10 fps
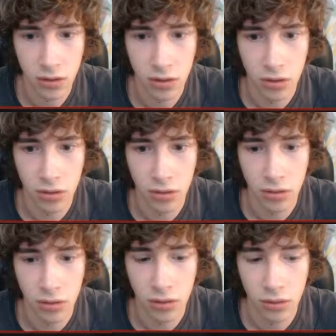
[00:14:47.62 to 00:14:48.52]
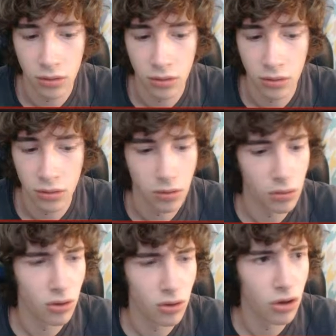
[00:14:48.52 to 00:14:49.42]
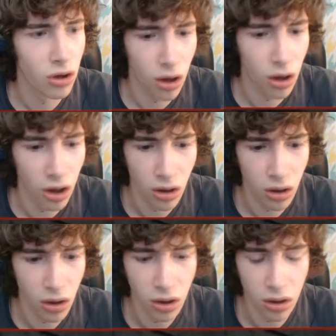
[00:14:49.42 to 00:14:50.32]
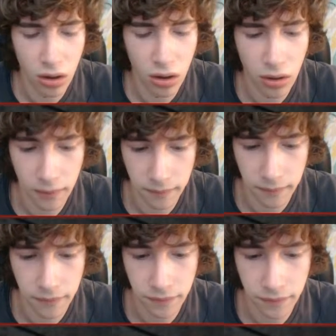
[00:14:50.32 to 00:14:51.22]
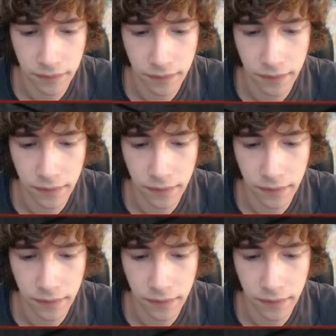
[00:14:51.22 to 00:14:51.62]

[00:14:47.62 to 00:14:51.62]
I can feel it. Ethan disturbed the sleeper.